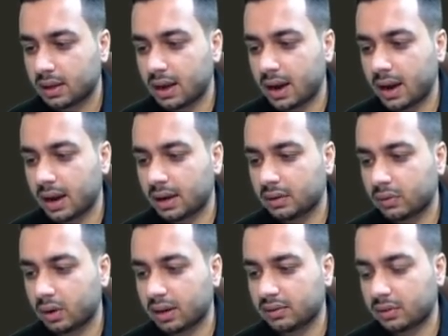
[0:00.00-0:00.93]
and
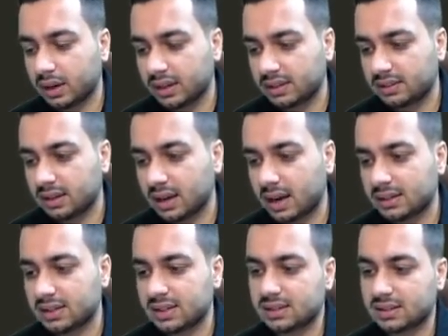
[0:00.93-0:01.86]
one is the
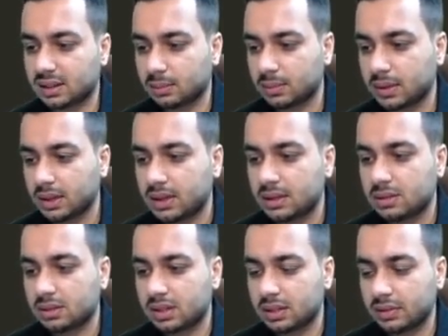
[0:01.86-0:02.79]
largest sum.
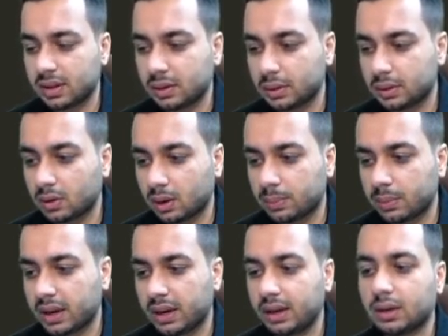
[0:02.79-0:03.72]
So this we are going to
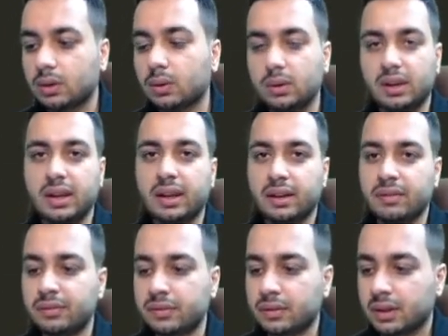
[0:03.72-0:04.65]
update only
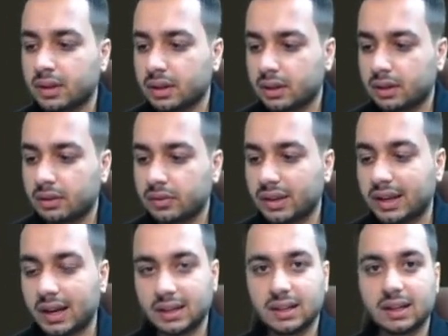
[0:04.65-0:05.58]
if we
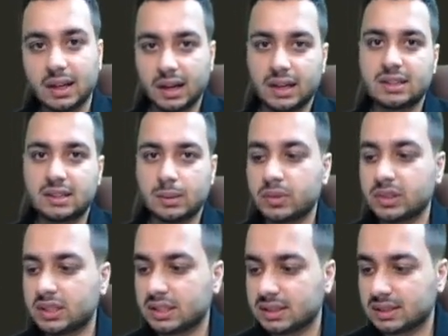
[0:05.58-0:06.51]
get the current sum
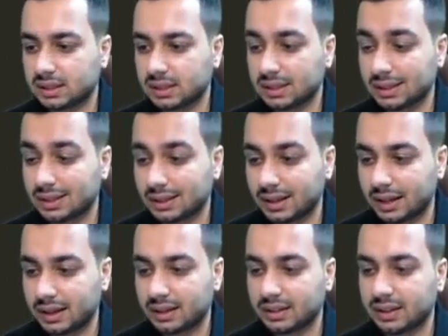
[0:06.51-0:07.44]
which is
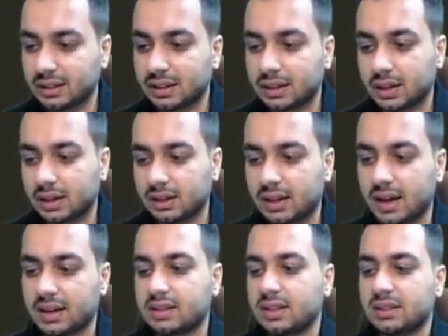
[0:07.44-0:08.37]
greater than the current
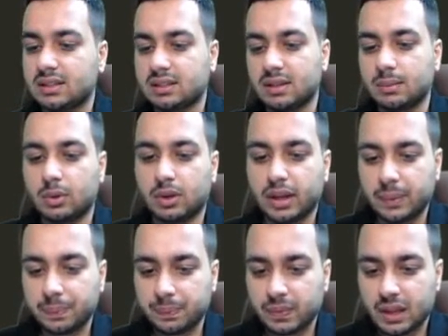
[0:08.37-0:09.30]
largest sum. Okay,
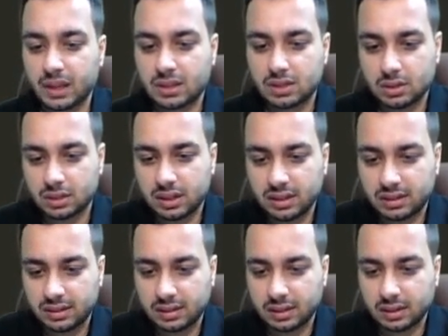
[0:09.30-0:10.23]
so
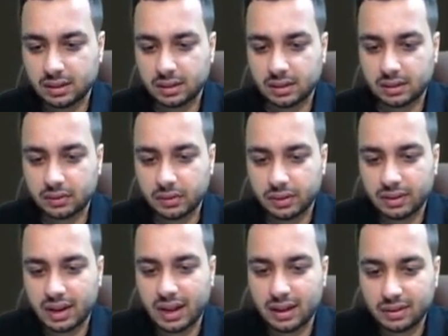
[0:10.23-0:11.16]
this we
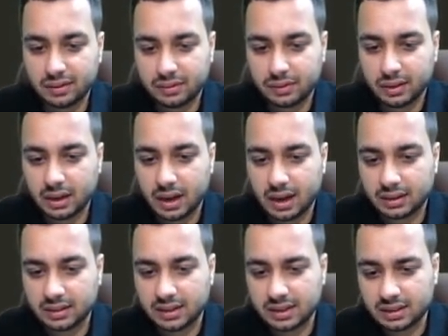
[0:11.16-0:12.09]
will have a
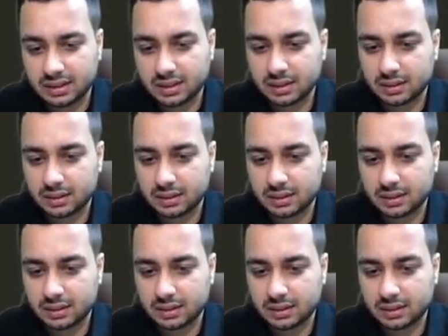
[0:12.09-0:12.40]
largest,